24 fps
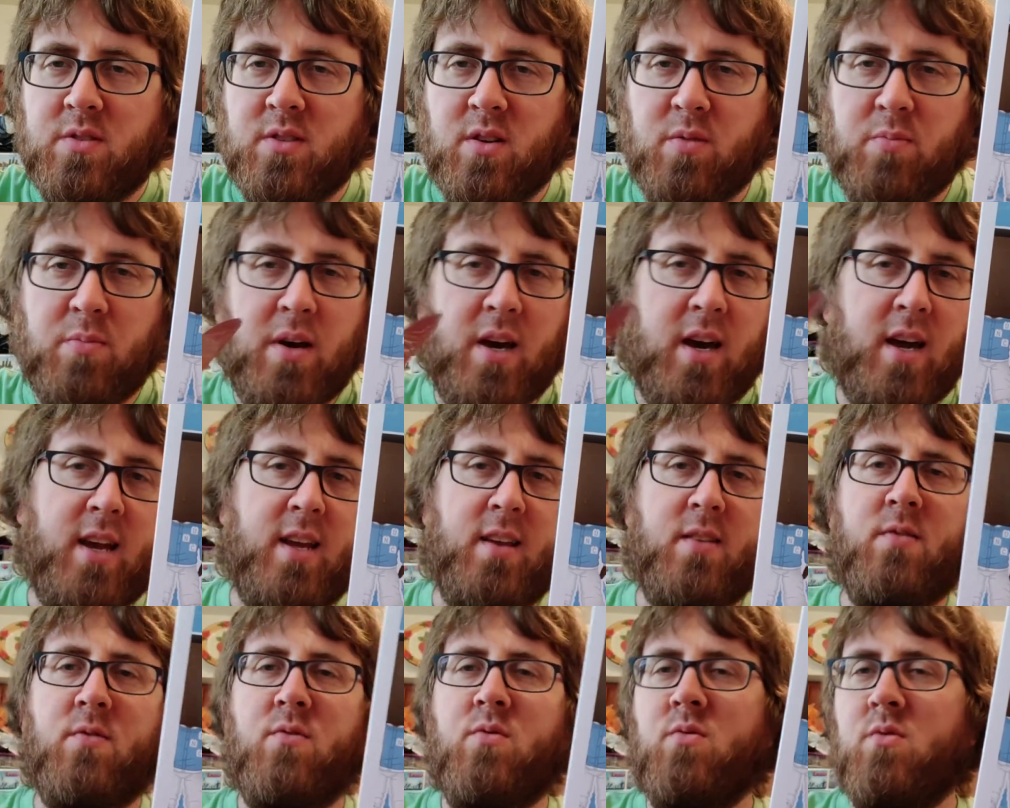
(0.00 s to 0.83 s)
So
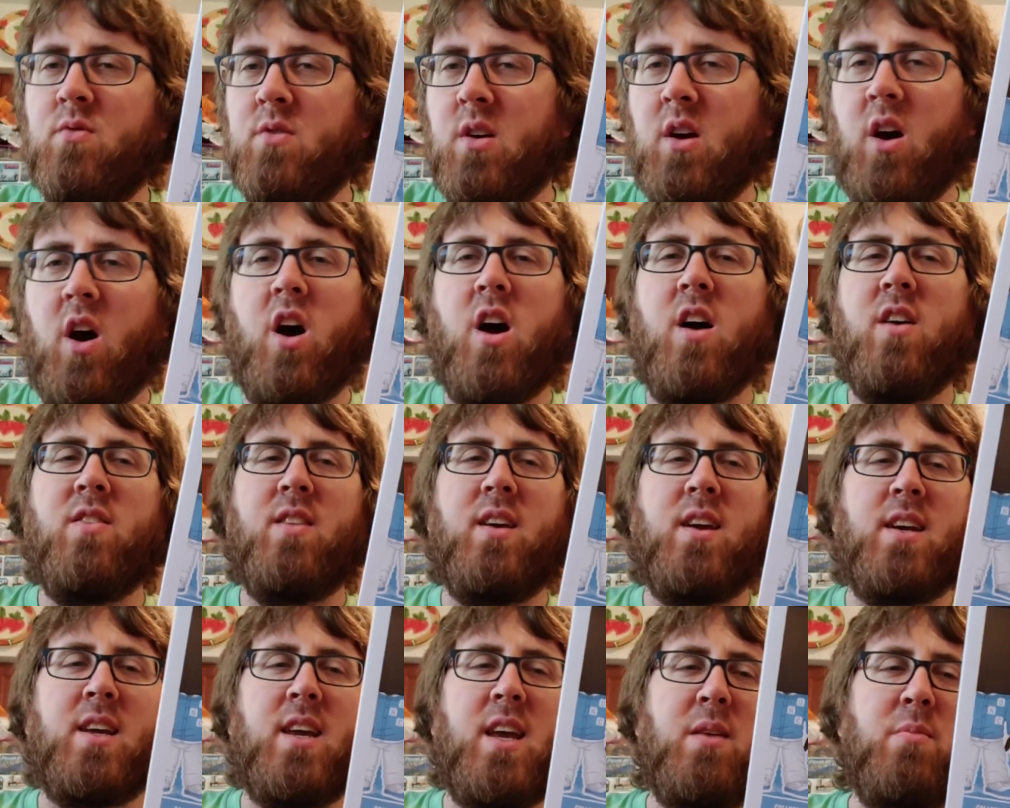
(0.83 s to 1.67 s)
my
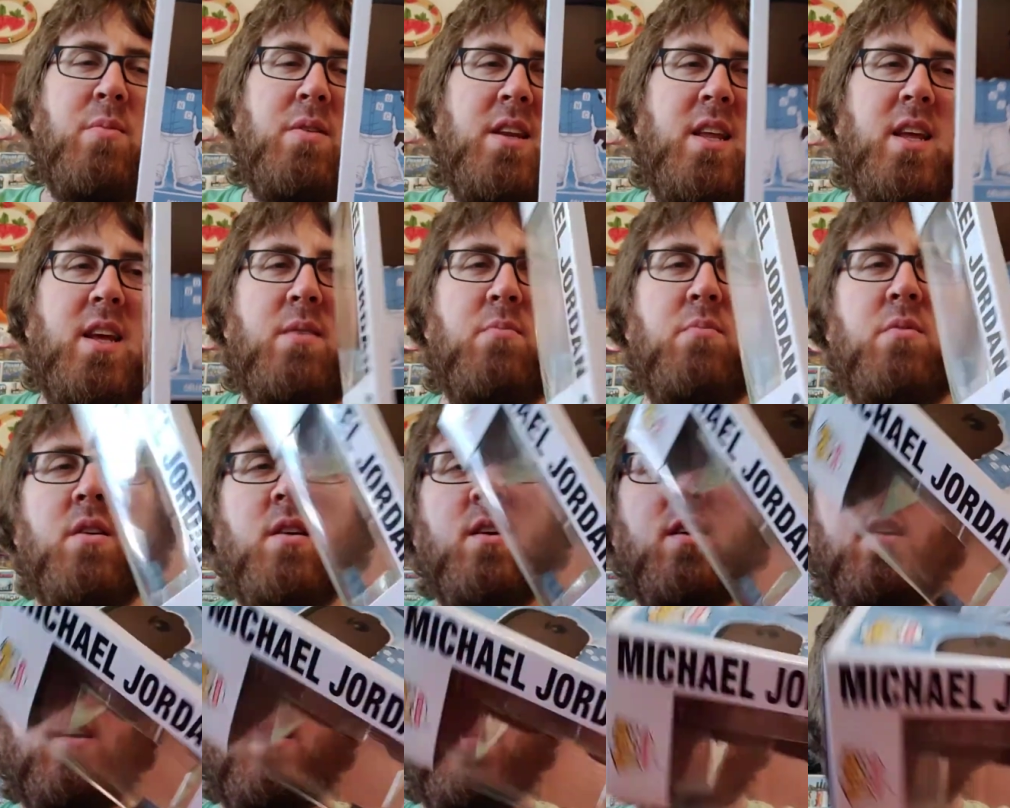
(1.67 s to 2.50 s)
online gaming name
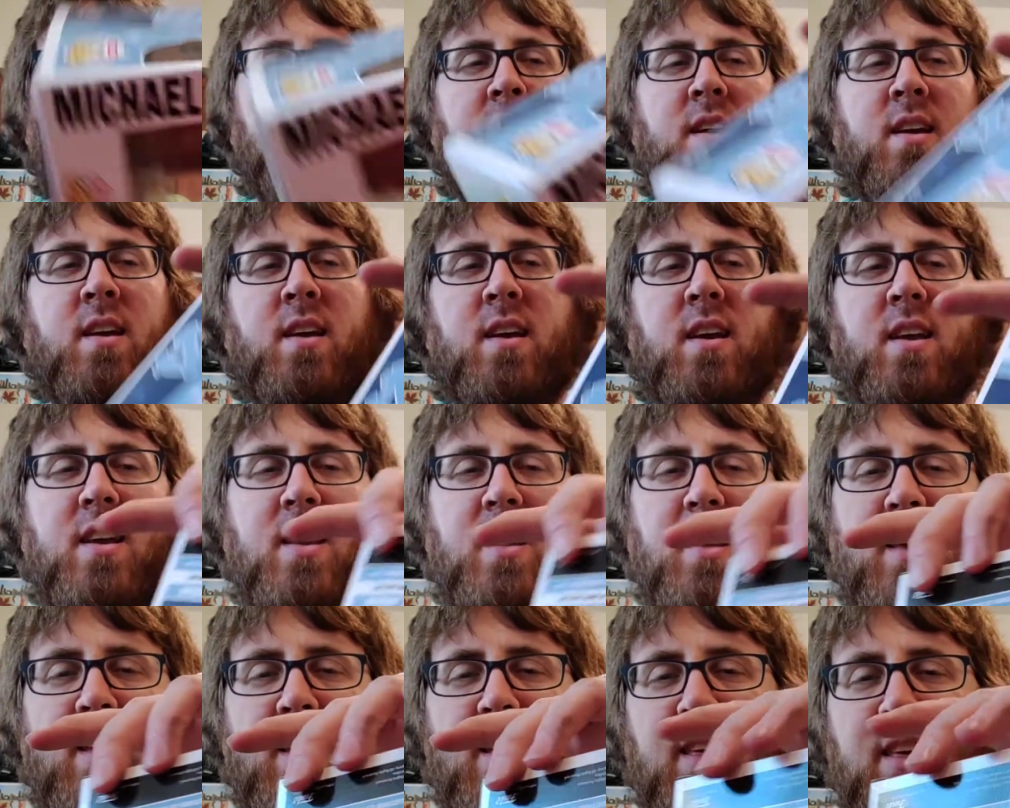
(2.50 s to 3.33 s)

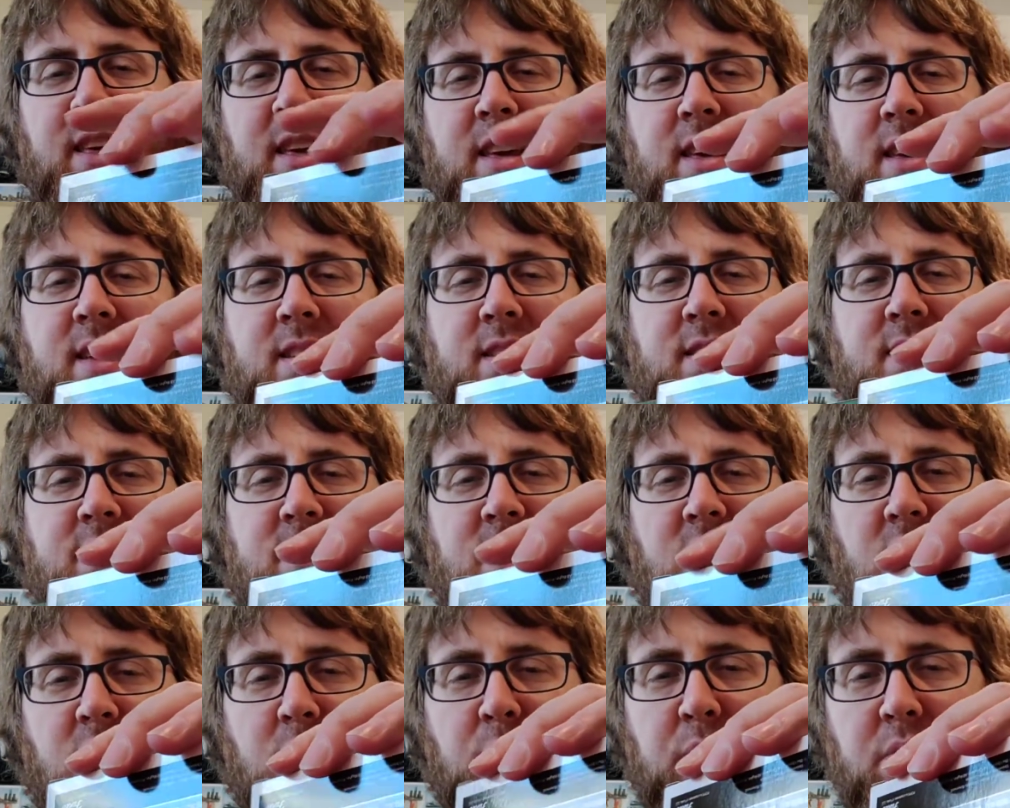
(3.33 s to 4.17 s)

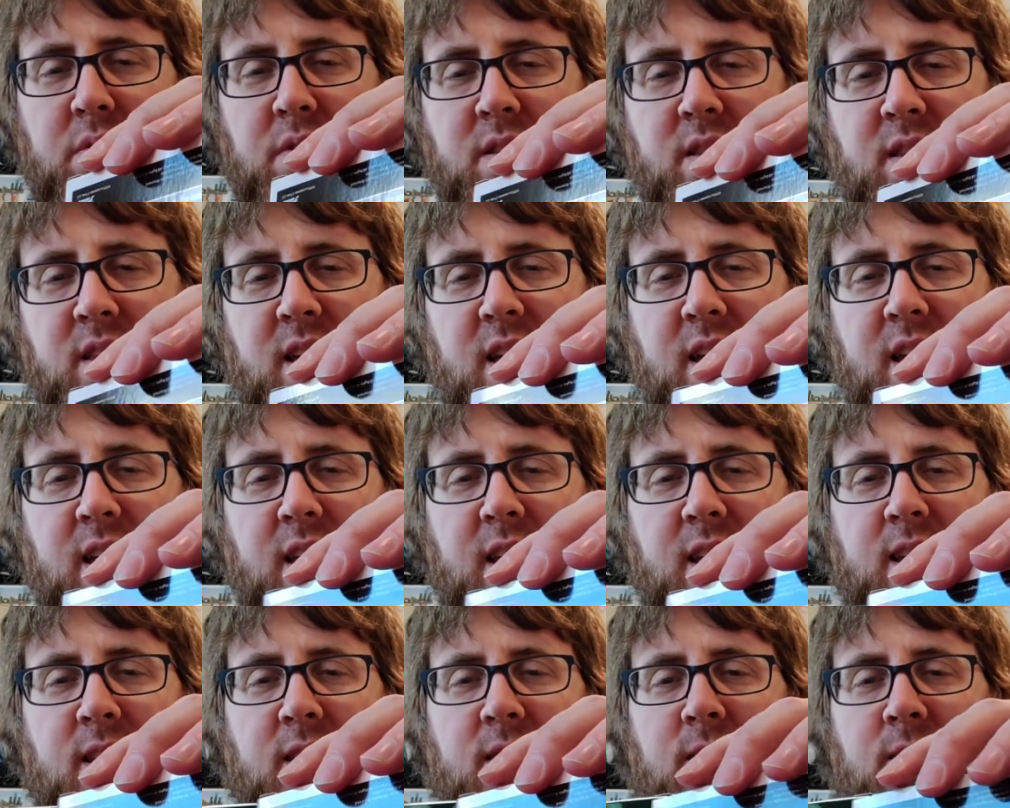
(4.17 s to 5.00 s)
is a
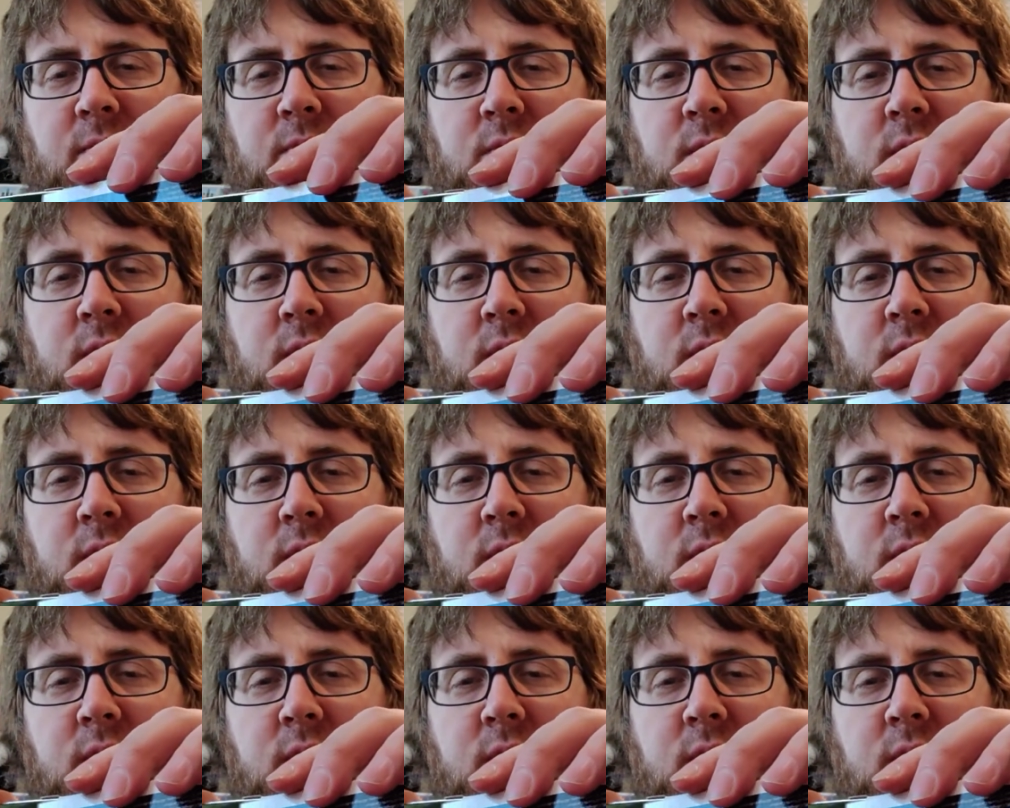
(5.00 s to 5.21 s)
play